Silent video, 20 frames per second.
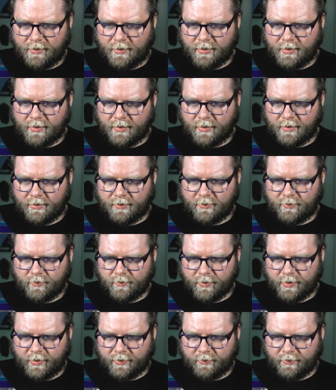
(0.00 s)
And
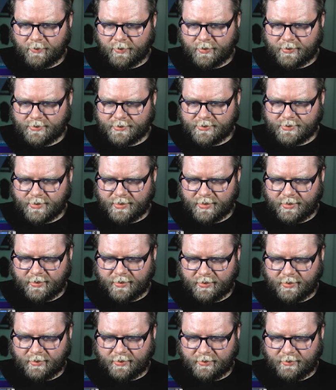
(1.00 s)
we want to
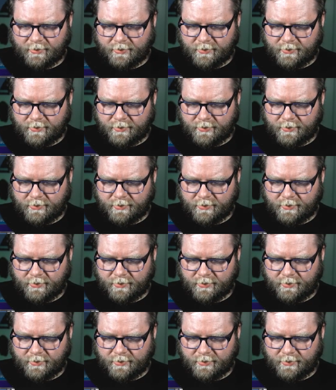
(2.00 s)
say